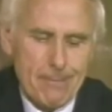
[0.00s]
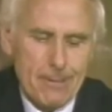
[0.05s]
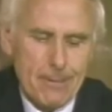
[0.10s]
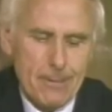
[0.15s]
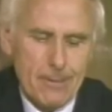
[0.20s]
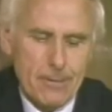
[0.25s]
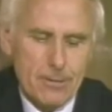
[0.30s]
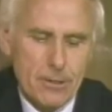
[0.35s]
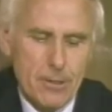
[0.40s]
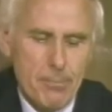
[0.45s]

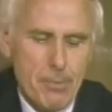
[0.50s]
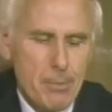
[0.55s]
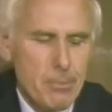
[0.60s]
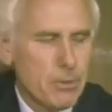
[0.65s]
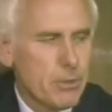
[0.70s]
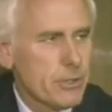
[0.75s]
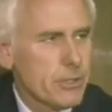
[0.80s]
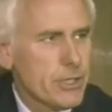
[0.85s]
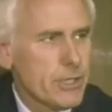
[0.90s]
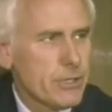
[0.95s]
You know, some
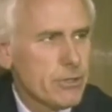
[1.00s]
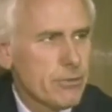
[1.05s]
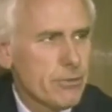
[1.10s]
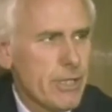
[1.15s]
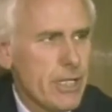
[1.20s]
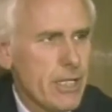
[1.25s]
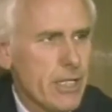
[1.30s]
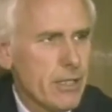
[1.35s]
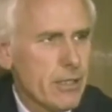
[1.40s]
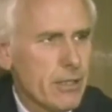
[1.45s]
people are just
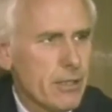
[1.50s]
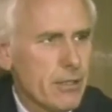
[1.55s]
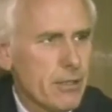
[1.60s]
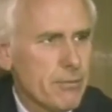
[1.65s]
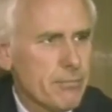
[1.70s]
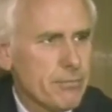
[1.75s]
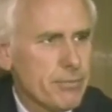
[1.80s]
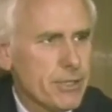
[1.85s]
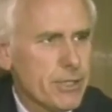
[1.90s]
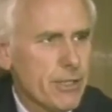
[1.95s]
reading
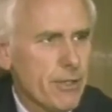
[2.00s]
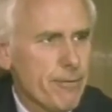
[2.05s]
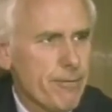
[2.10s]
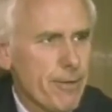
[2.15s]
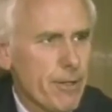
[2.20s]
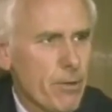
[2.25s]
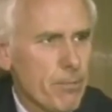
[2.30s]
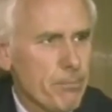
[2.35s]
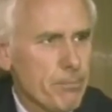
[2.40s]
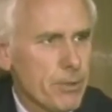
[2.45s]
the
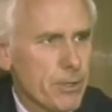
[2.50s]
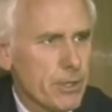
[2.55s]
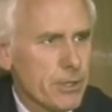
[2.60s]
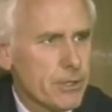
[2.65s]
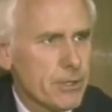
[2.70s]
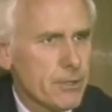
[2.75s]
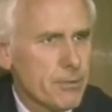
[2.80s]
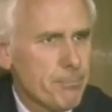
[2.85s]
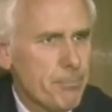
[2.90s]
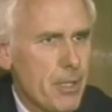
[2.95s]
self-help
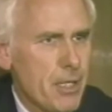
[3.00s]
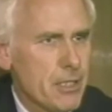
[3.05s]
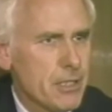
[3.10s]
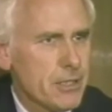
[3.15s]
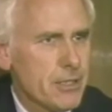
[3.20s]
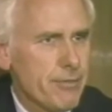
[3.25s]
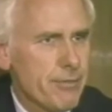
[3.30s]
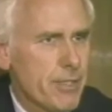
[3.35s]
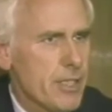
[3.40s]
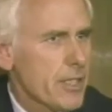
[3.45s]
books, the
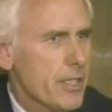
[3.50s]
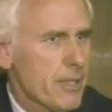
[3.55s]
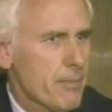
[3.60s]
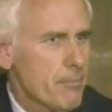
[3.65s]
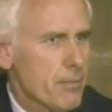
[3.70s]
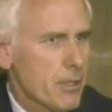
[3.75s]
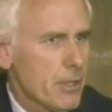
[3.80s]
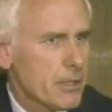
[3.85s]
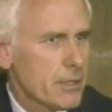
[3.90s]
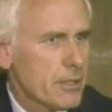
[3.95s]
positive
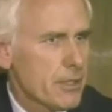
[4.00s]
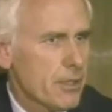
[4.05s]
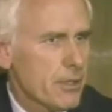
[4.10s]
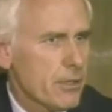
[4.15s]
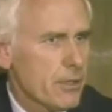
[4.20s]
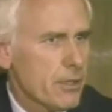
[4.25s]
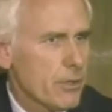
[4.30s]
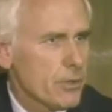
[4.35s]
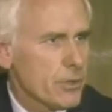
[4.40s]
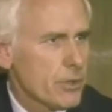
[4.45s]
thinking books. You
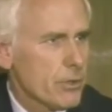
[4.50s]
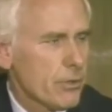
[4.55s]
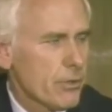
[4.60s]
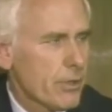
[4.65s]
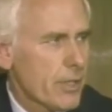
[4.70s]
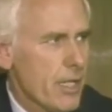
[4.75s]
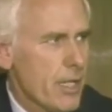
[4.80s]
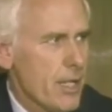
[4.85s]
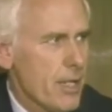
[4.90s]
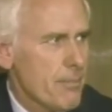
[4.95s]
know, those are
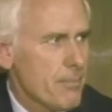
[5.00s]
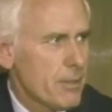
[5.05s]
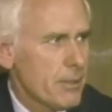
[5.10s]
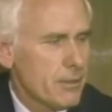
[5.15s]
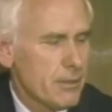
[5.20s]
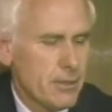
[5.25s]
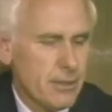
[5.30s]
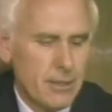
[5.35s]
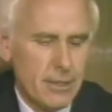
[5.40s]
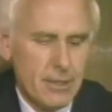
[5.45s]
okay, but
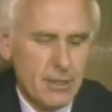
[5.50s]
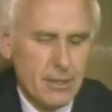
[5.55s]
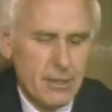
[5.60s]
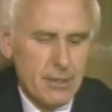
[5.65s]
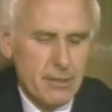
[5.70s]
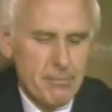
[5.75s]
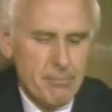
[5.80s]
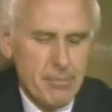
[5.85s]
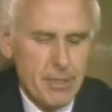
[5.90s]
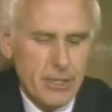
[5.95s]

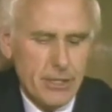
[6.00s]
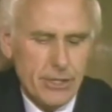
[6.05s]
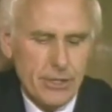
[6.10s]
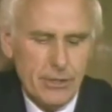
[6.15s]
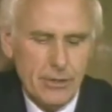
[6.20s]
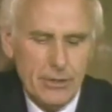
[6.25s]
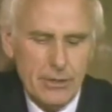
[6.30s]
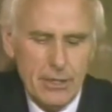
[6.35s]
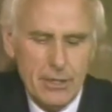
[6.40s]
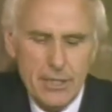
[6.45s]
make
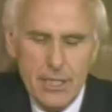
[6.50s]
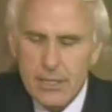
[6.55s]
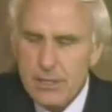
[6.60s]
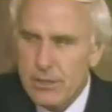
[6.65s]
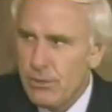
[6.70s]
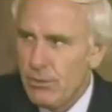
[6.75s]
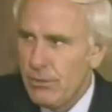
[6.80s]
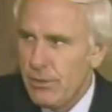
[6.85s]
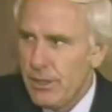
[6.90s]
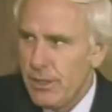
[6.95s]
sure that
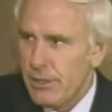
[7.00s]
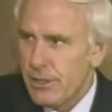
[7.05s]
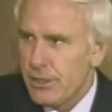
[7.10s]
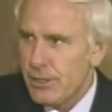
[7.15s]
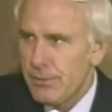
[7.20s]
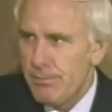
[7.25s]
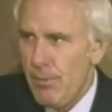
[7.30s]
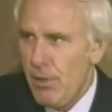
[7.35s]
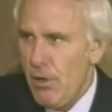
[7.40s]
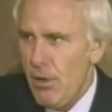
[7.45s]
that's only a
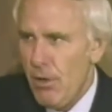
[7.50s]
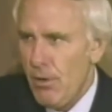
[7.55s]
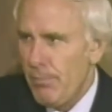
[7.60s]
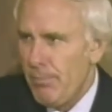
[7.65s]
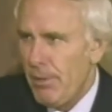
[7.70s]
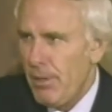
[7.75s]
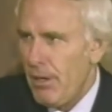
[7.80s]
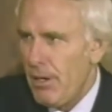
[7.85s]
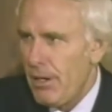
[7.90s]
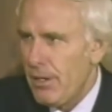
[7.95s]
small
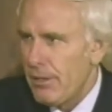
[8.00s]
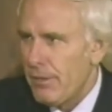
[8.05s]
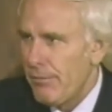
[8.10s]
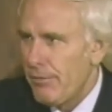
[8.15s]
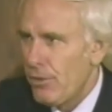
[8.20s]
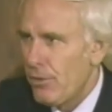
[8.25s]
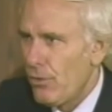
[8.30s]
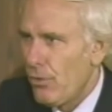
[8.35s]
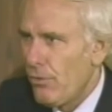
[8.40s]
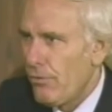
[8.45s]
part
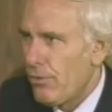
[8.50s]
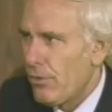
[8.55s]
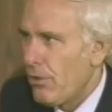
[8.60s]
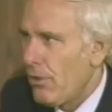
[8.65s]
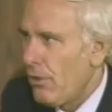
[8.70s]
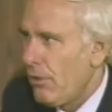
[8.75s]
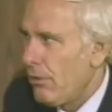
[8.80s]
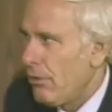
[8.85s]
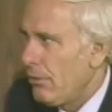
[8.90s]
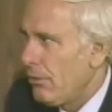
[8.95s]
of your
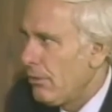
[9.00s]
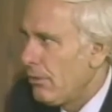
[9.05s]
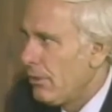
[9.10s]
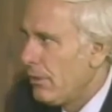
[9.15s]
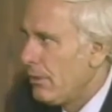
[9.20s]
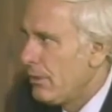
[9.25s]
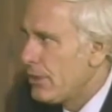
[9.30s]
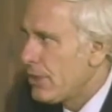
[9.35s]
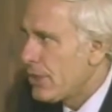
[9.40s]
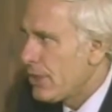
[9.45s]
overall
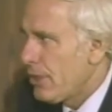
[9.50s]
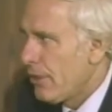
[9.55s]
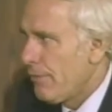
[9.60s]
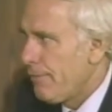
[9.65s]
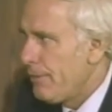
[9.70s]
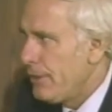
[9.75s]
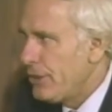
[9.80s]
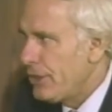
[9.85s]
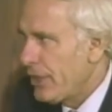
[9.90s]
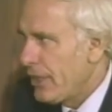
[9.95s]

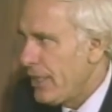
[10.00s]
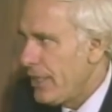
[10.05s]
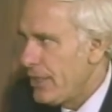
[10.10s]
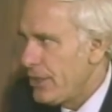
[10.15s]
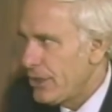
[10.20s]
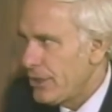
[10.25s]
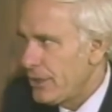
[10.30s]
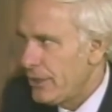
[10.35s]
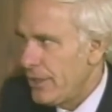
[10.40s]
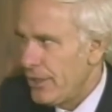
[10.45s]

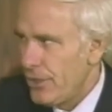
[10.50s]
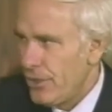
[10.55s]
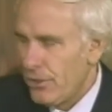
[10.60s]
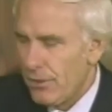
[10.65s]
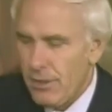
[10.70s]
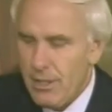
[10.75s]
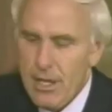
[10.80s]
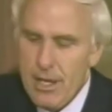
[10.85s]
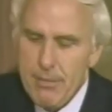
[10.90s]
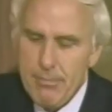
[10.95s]
self-education in
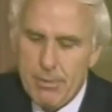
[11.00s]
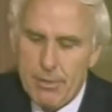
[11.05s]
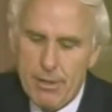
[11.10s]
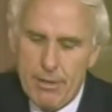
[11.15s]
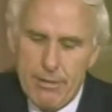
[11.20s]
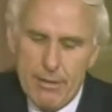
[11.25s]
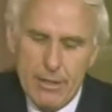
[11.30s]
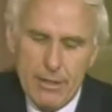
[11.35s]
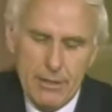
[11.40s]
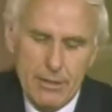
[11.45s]
your
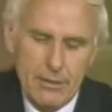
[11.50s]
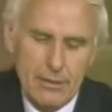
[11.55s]
library.